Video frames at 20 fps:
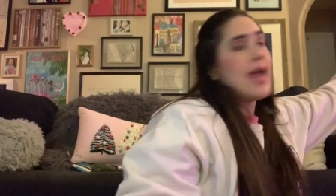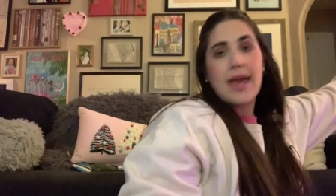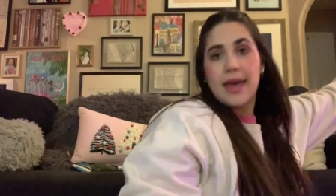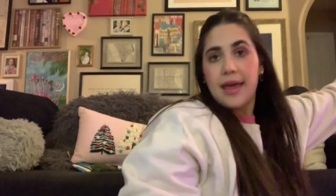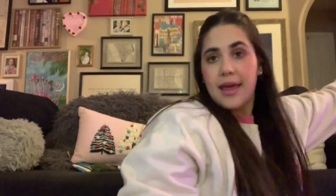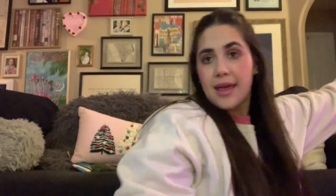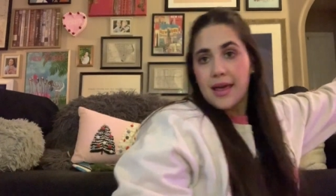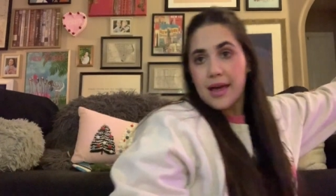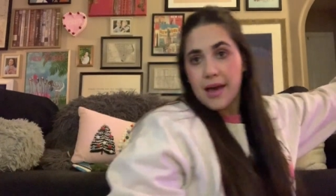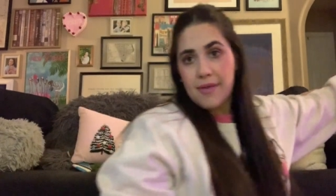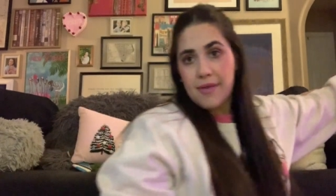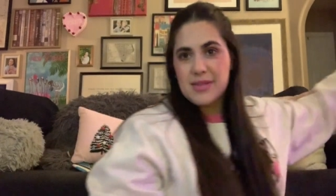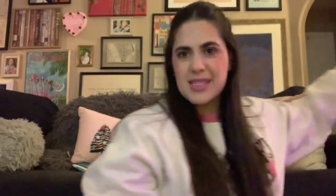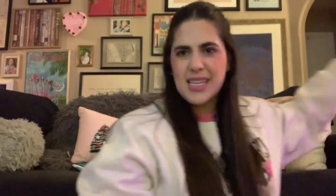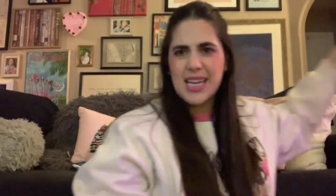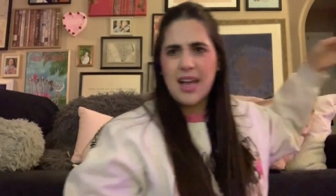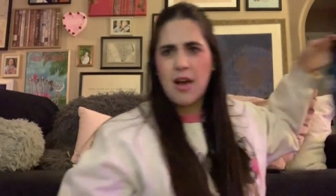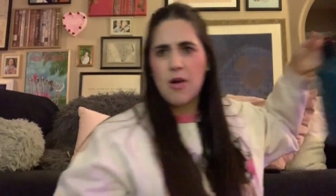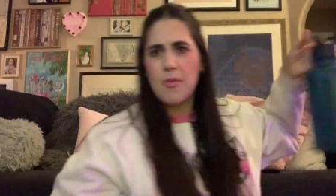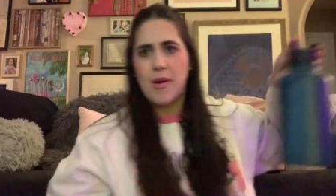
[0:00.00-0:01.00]
I was
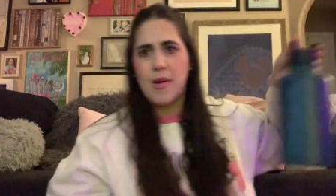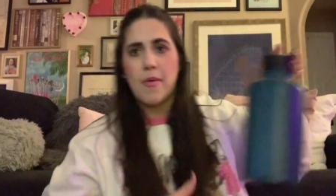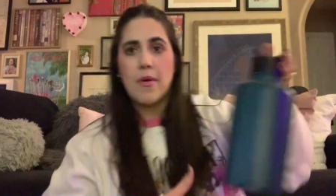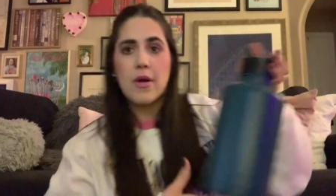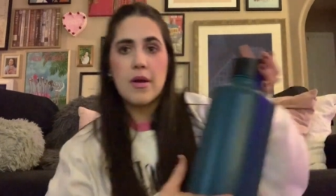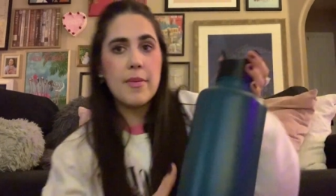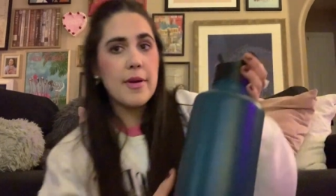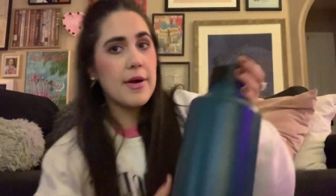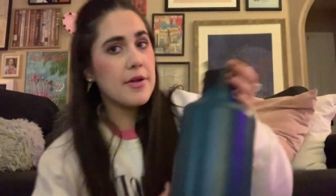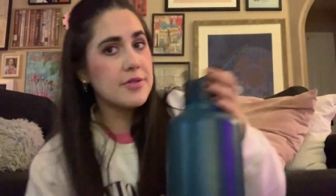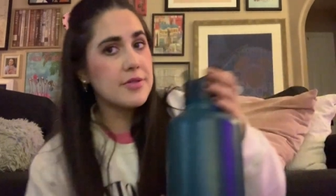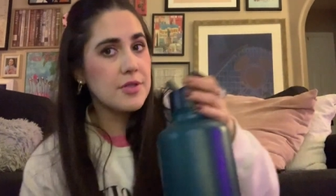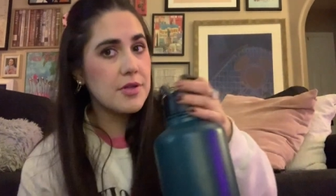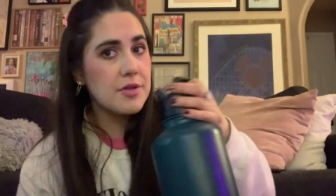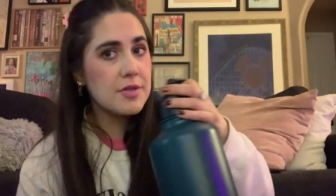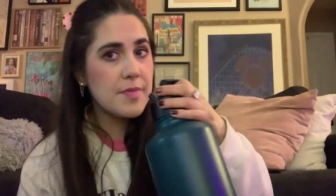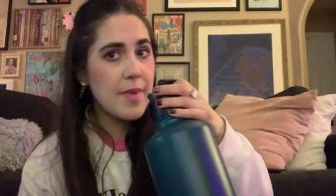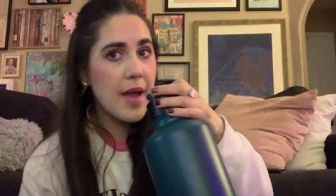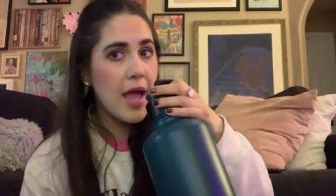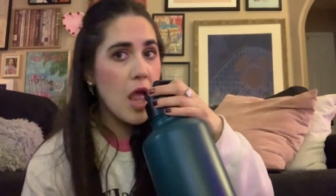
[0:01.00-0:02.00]
like, oh, my water bottle's
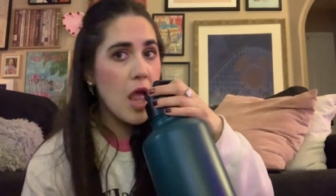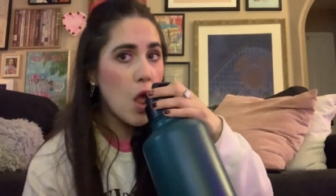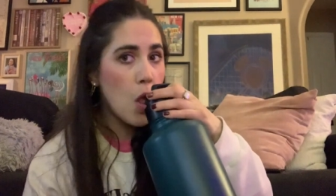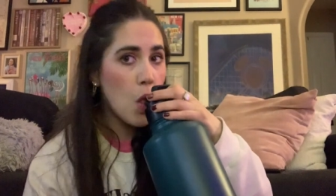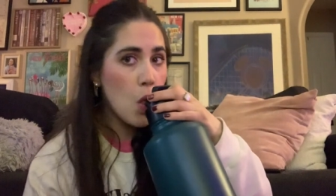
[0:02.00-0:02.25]
close by.